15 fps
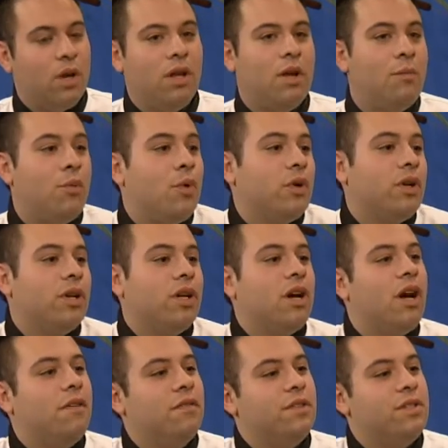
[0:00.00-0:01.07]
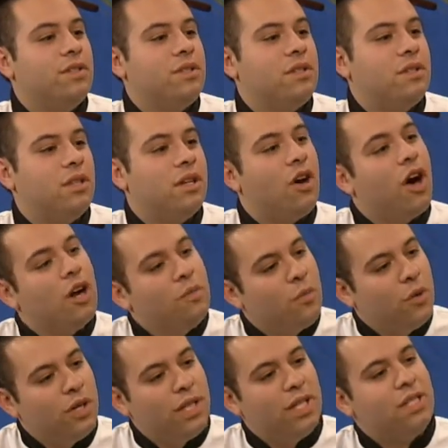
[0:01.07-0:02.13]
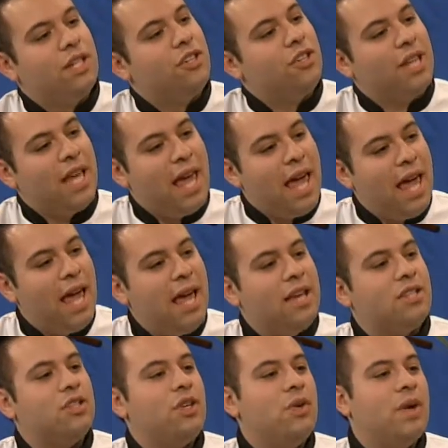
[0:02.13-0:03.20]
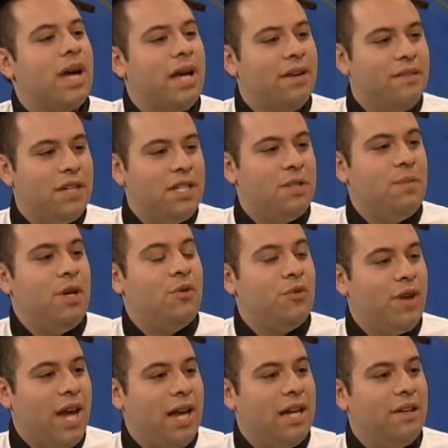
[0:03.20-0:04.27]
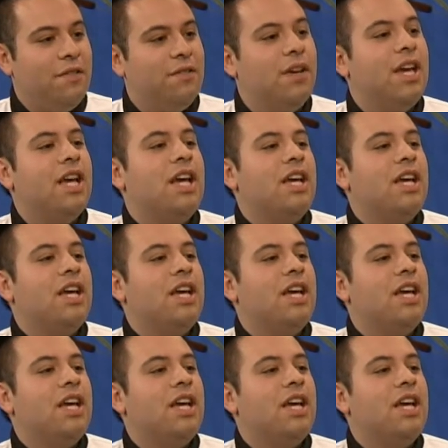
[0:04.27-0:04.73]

Well, a border covers the cardboard that's under the cake, so you kind of need to be creative.